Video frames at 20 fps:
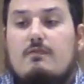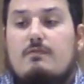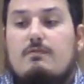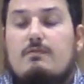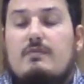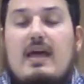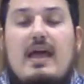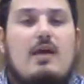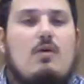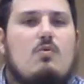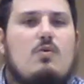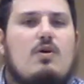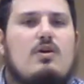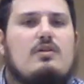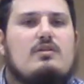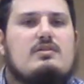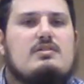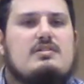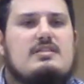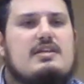They
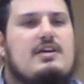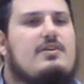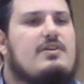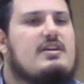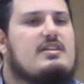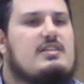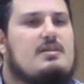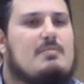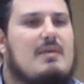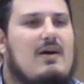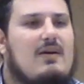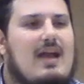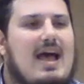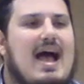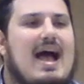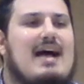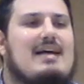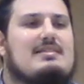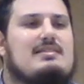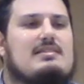weren't serious about
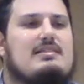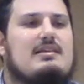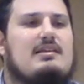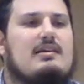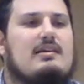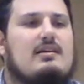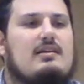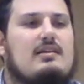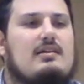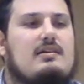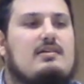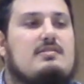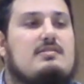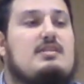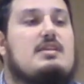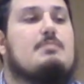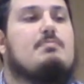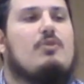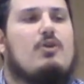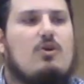asking
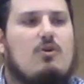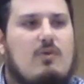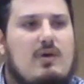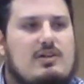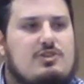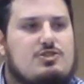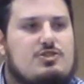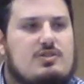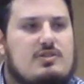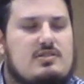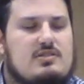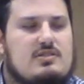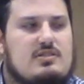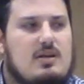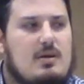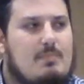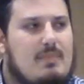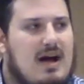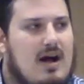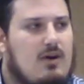deeper questions
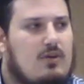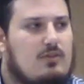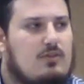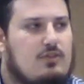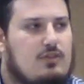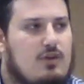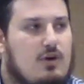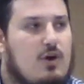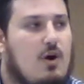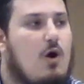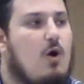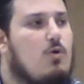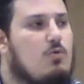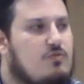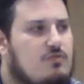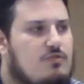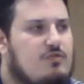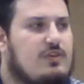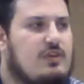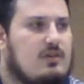about their
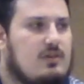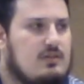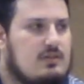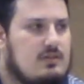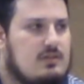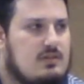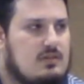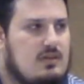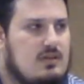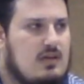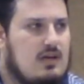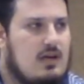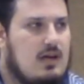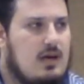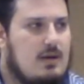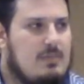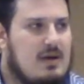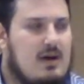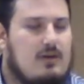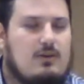own field.
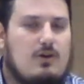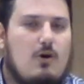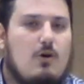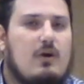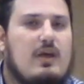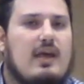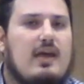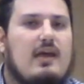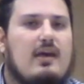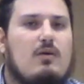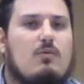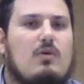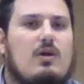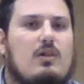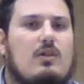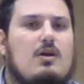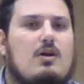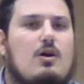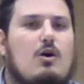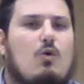About, okay,
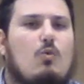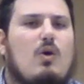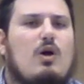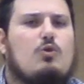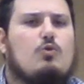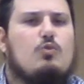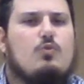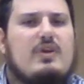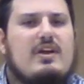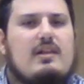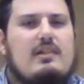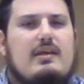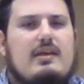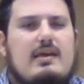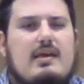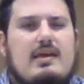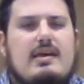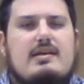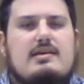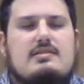well, what really
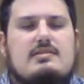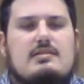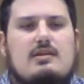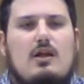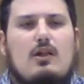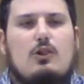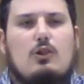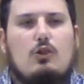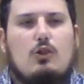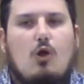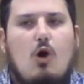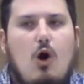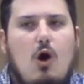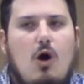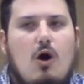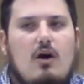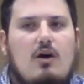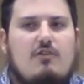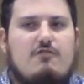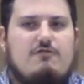is a
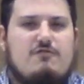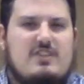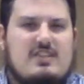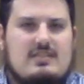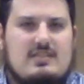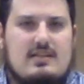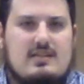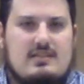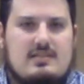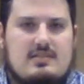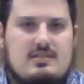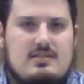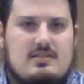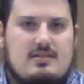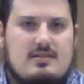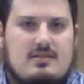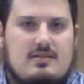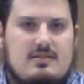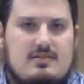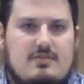law of physics,
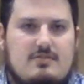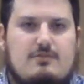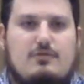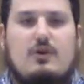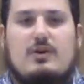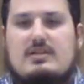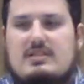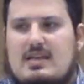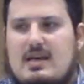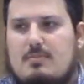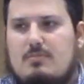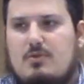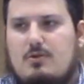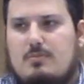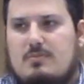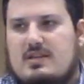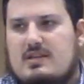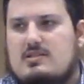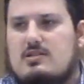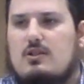for example?
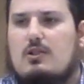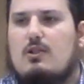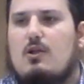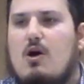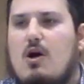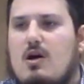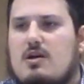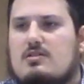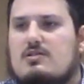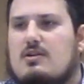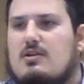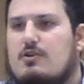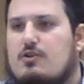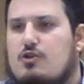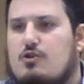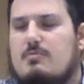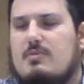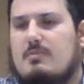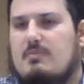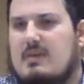Because laws are
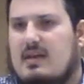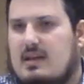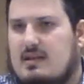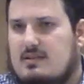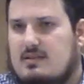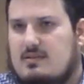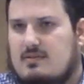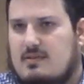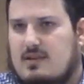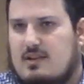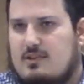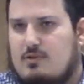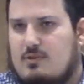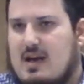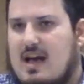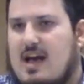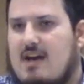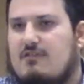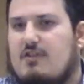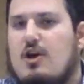human-made, right? You
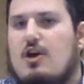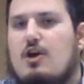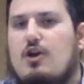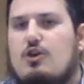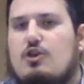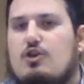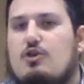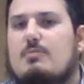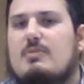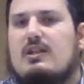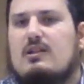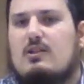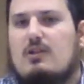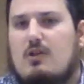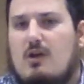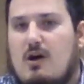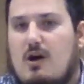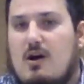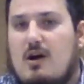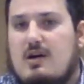have human
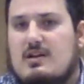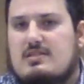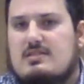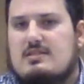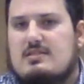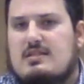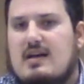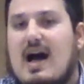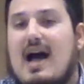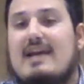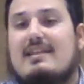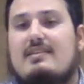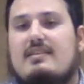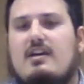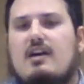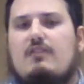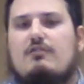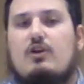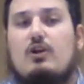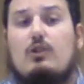laws. The idea
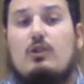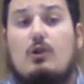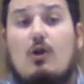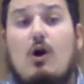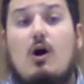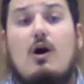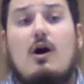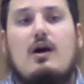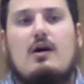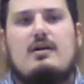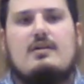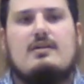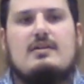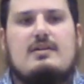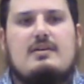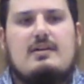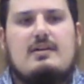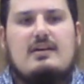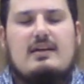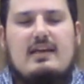of a law
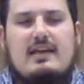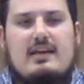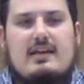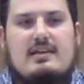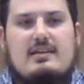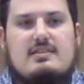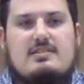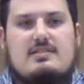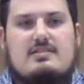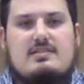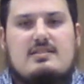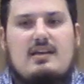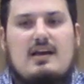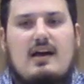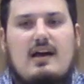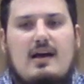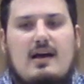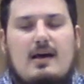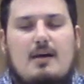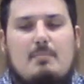is
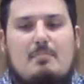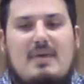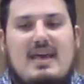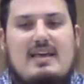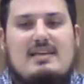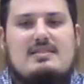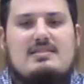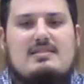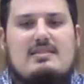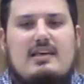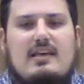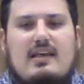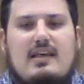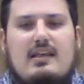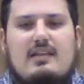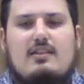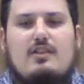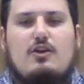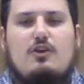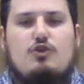based
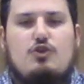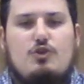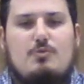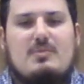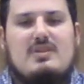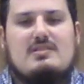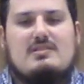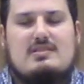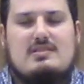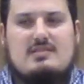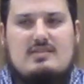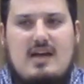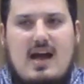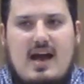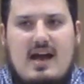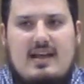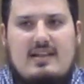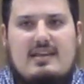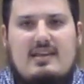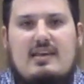in human
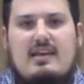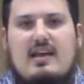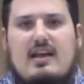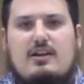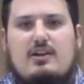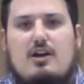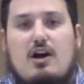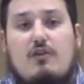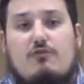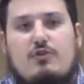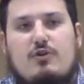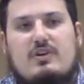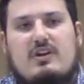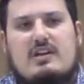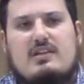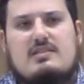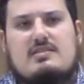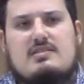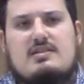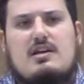society and
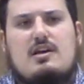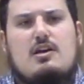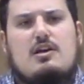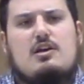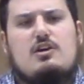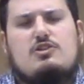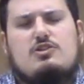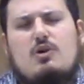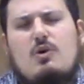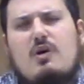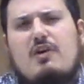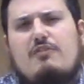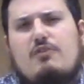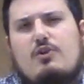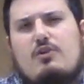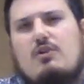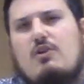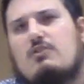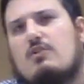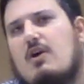governance. So if
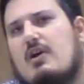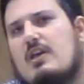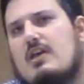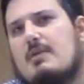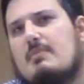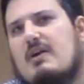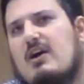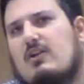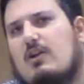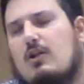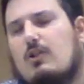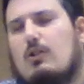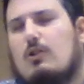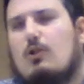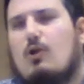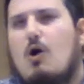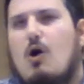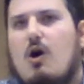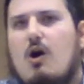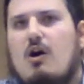you're talking about a
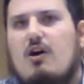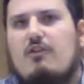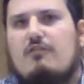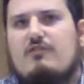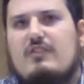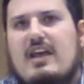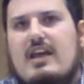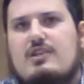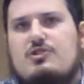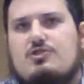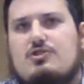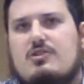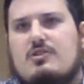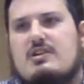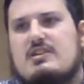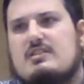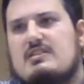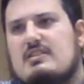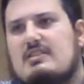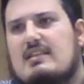law of nature,
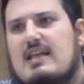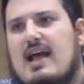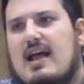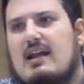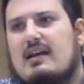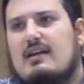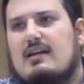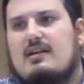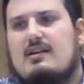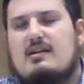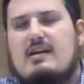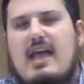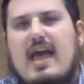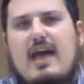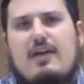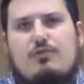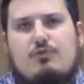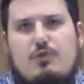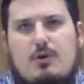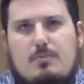isn't that
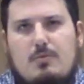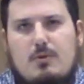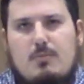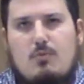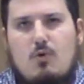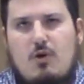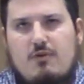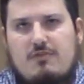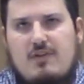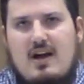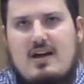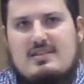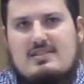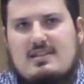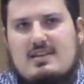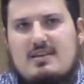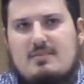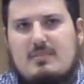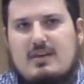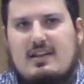
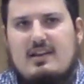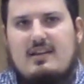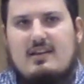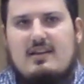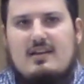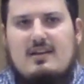anthropomorphizing, meaning